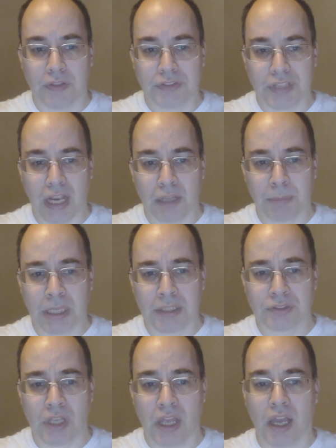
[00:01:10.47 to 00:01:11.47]
and
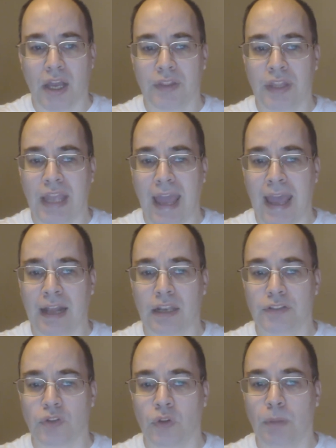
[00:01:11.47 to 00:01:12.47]
telomeres the aglet